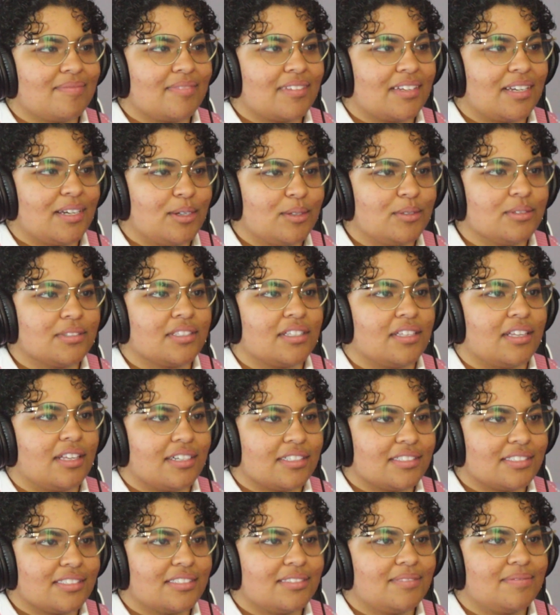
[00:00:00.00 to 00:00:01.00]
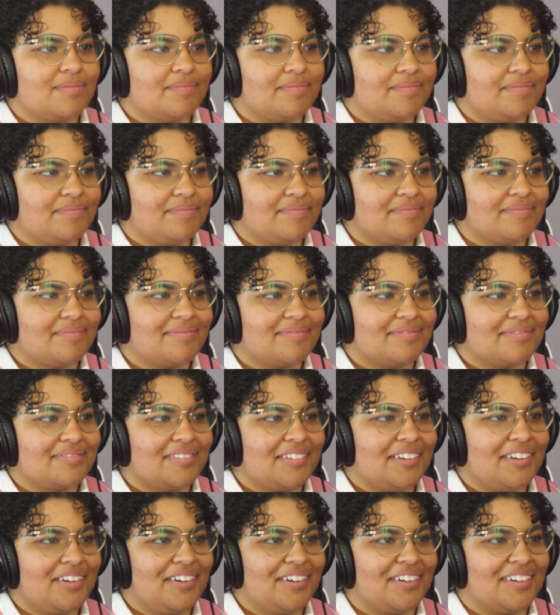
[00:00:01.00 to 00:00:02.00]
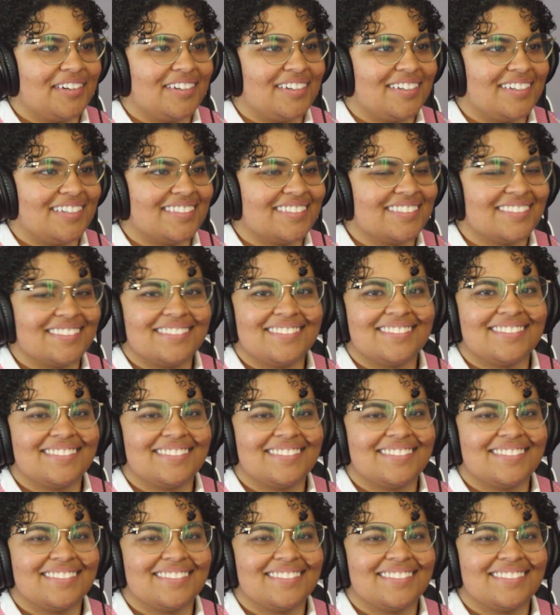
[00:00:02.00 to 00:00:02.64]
It was a glance. Aww.